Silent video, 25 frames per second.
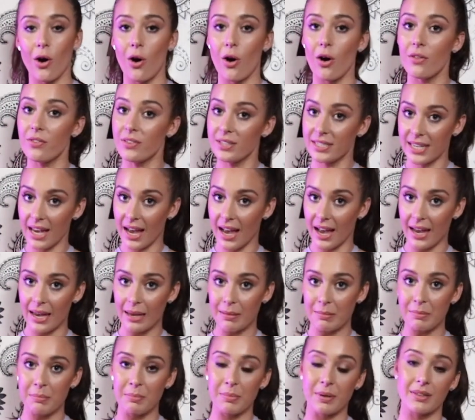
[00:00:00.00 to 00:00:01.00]
all the
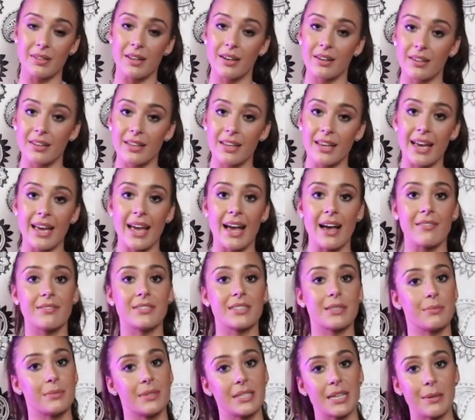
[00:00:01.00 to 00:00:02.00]
time, but luckily I have
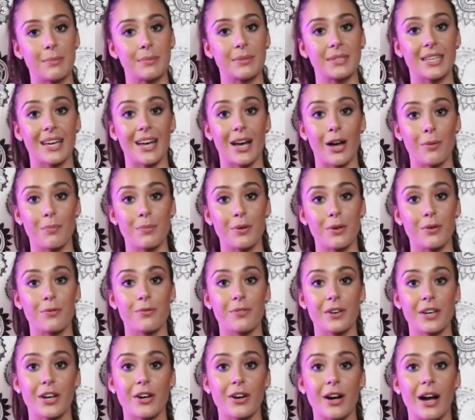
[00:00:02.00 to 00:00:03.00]
some tips to help you
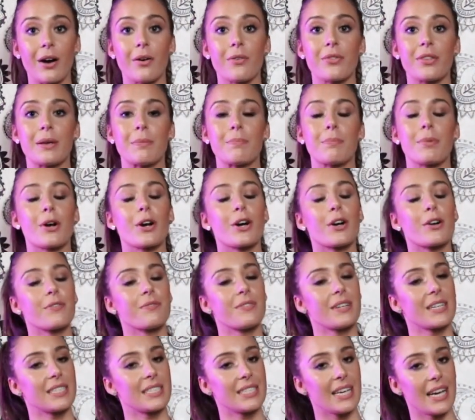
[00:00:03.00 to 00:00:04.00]
figure out the
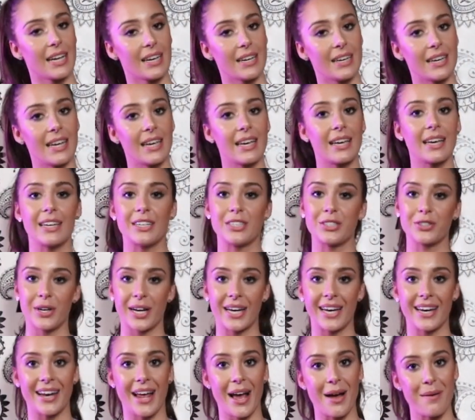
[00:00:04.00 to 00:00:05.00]
perfect technique and
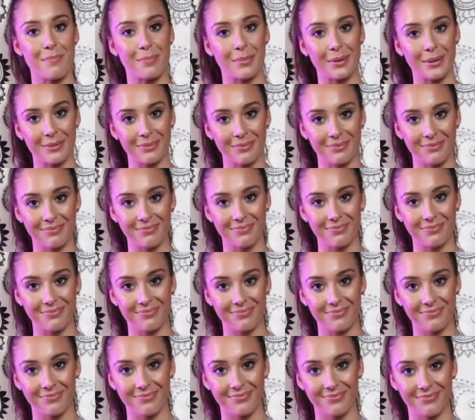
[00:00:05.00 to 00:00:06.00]
train it up.
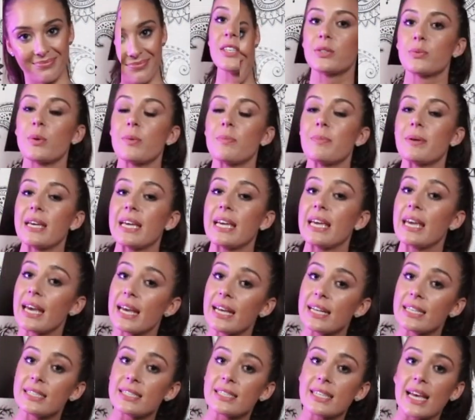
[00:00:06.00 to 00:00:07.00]
This one
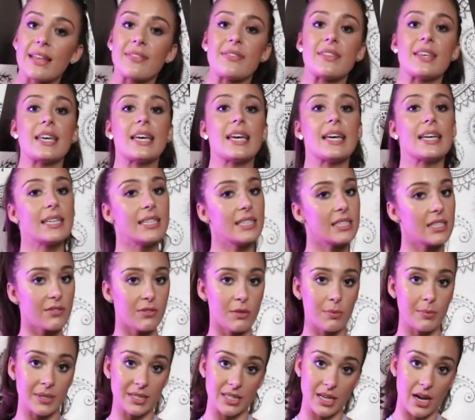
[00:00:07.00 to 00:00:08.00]
begins at the end
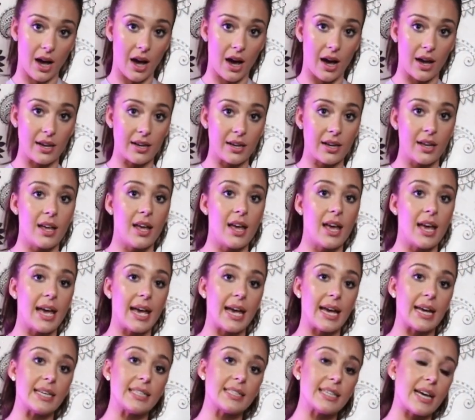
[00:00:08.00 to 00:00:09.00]
of the baton,
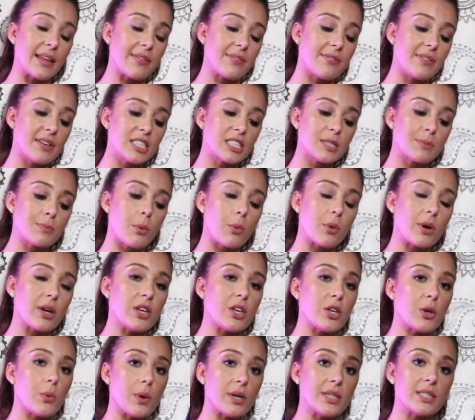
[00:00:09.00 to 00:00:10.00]
and at this
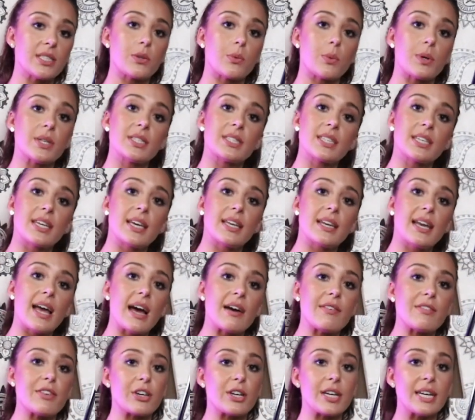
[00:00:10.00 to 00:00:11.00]
point you want to once again
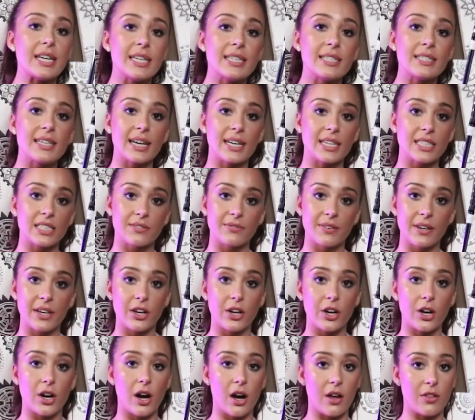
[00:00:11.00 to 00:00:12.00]
have your index
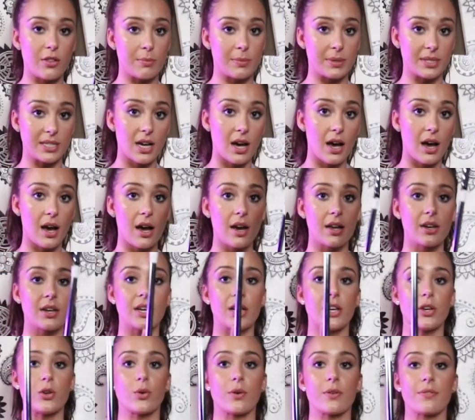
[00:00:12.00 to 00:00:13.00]
finger on the baton
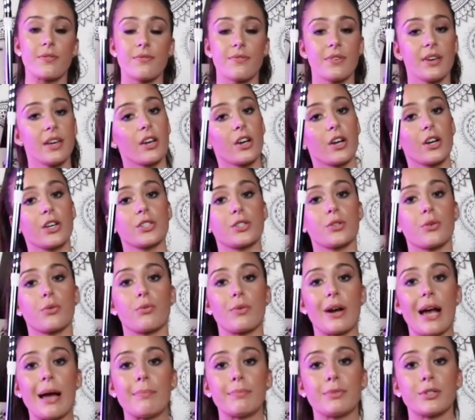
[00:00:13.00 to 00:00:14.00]
and your fingers
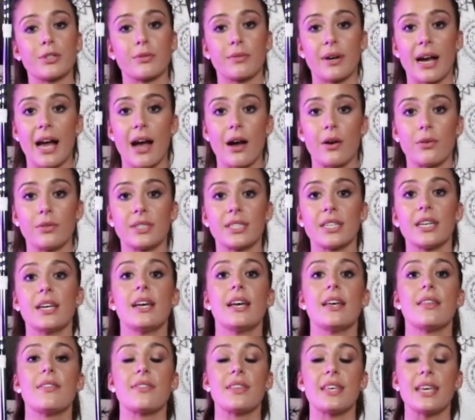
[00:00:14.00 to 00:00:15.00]
wrapped around
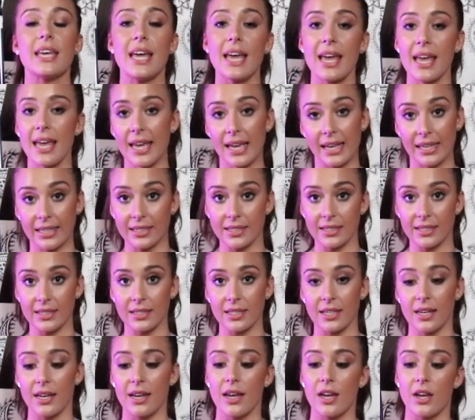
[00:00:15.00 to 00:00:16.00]
the end.
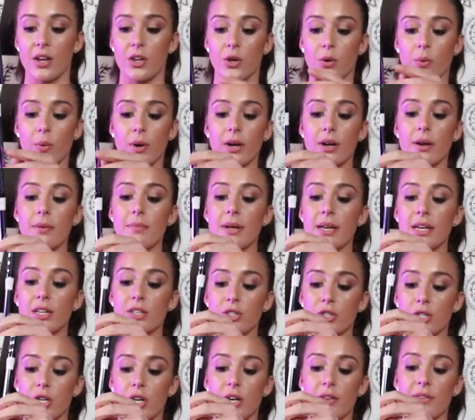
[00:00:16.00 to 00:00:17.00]
You're going to make
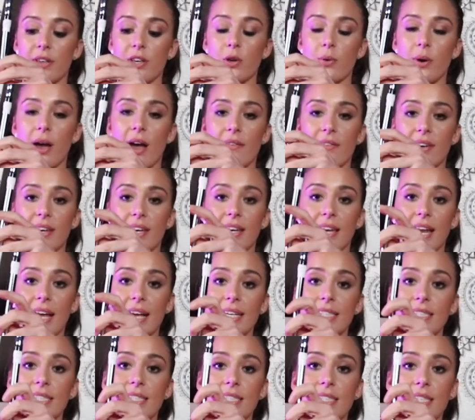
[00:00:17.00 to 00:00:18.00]
sure that you have it
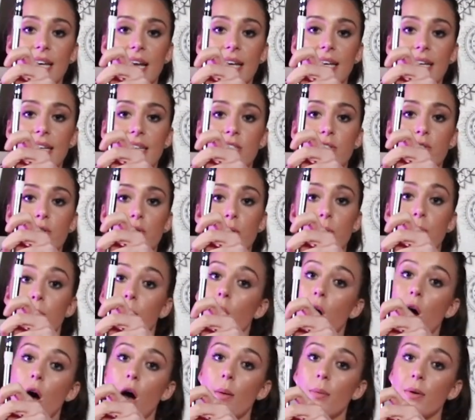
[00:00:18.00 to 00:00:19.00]
nice and tight into the
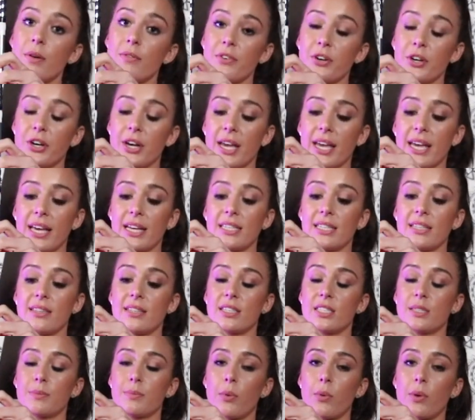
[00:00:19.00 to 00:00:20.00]
palm of your hand at
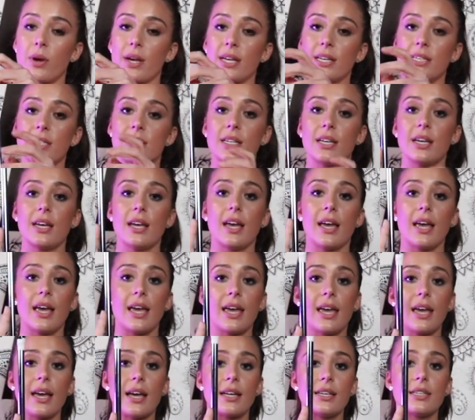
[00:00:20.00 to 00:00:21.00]
this point,
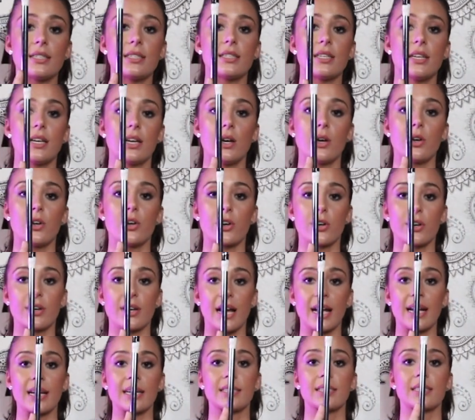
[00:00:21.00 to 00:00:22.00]
and you're
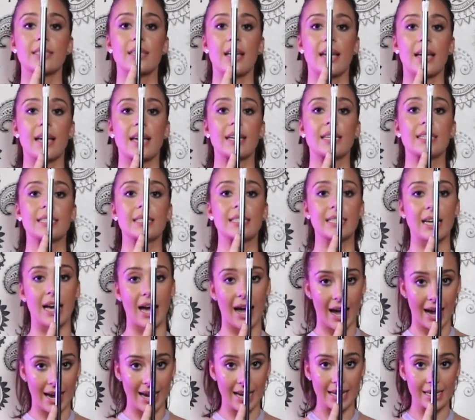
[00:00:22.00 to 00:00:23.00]
nice and
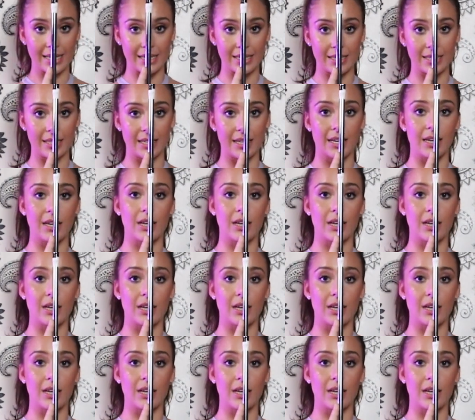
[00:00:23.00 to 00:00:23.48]
tight.